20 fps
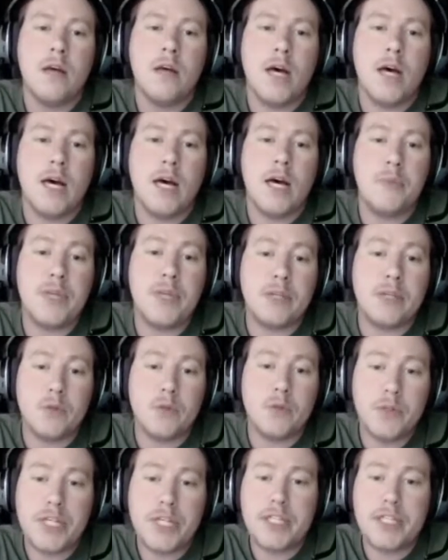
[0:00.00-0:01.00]
Uh, being
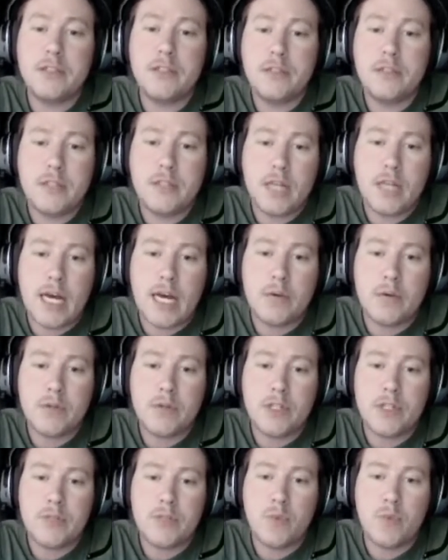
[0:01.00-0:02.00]
Lugian, I
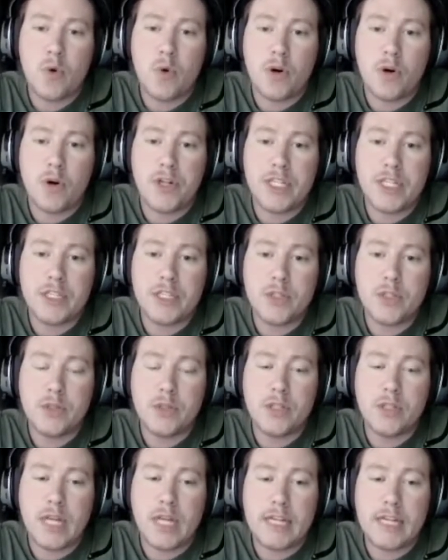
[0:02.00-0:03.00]
was born into
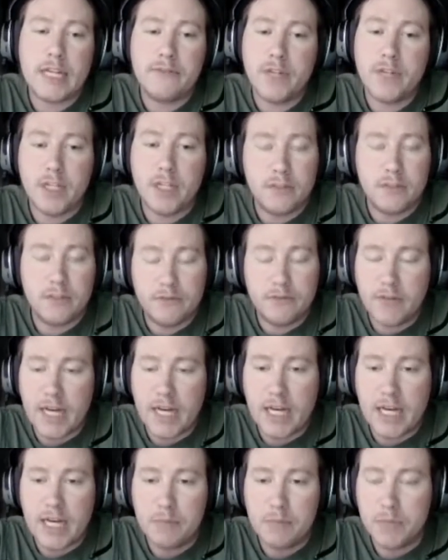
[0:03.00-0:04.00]
a life of
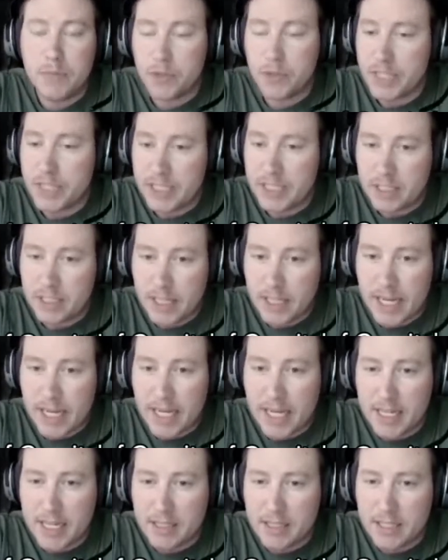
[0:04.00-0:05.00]
uh, building
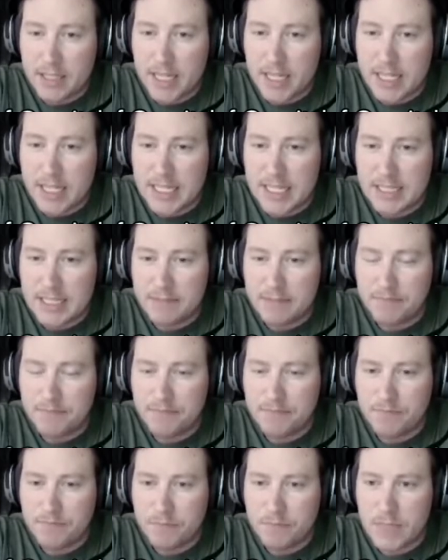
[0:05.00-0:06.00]
and uh,
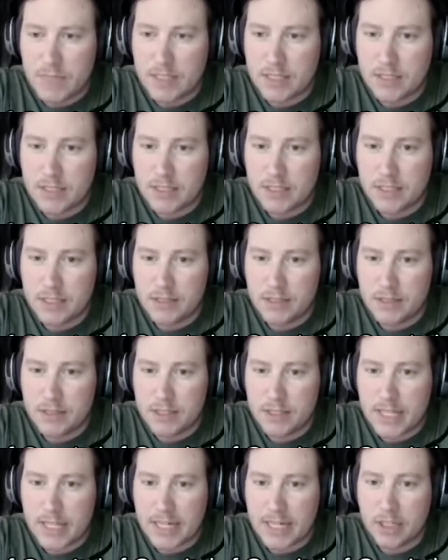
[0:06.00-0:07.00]

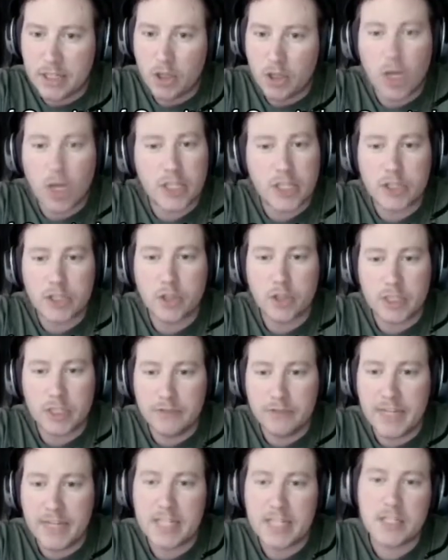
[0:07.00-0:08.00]
technological
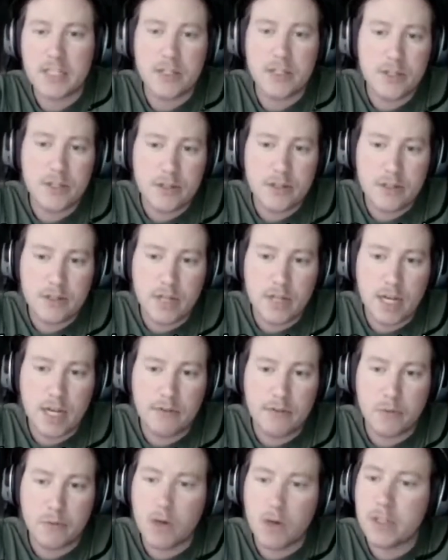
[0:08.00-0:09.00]
advances. Uh,
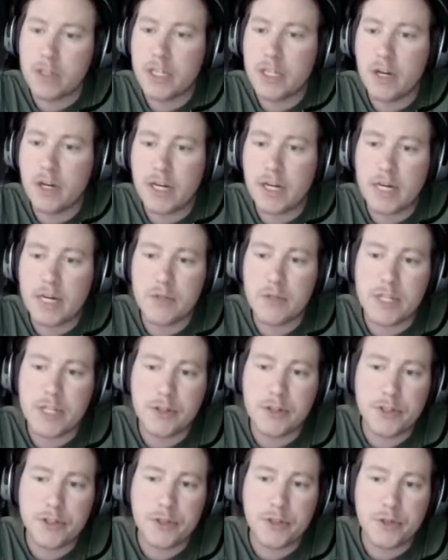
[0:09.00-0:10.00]
from early on, I was
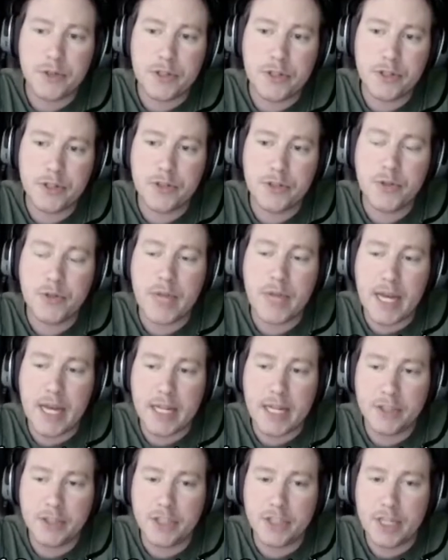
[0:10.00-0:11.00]
introduced to that
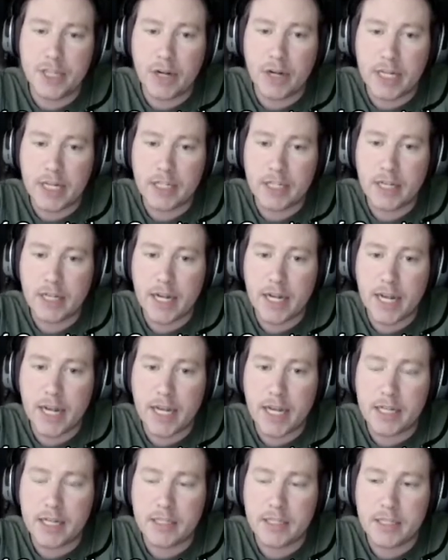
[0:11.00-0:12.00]
engineering,
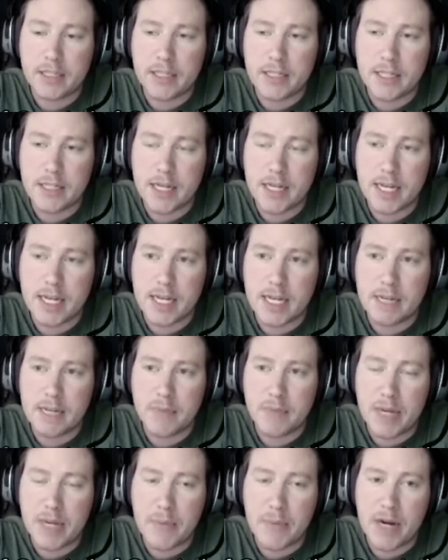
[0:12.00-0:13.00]
and uh,
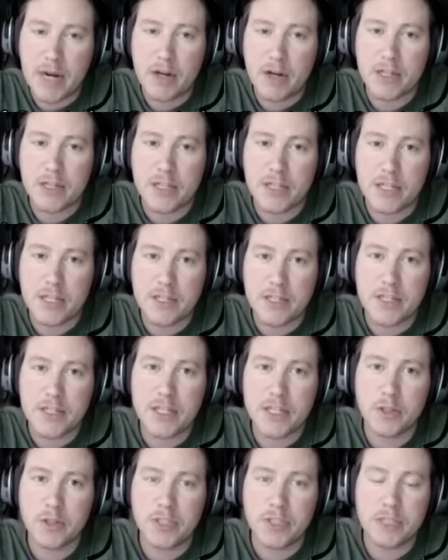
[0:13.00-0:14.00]
my parents
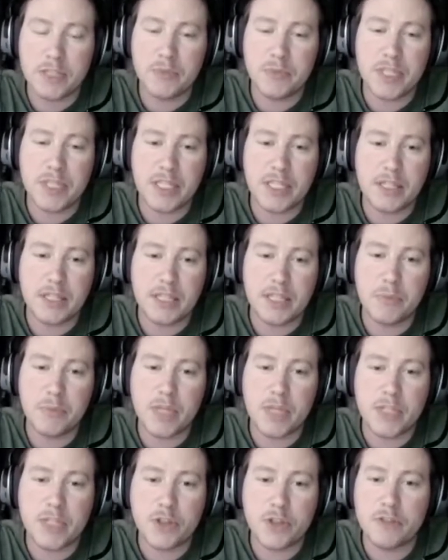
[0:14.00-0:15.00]
instilled in me the
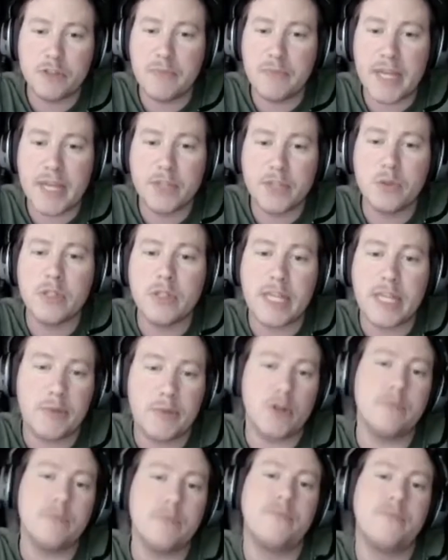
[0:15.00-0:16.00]
pleasure of manual
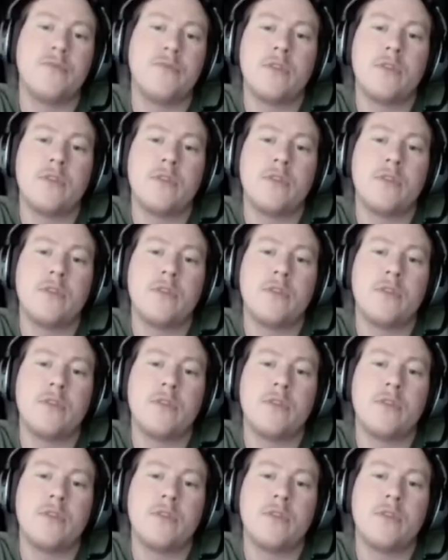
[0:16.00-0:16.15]
labor.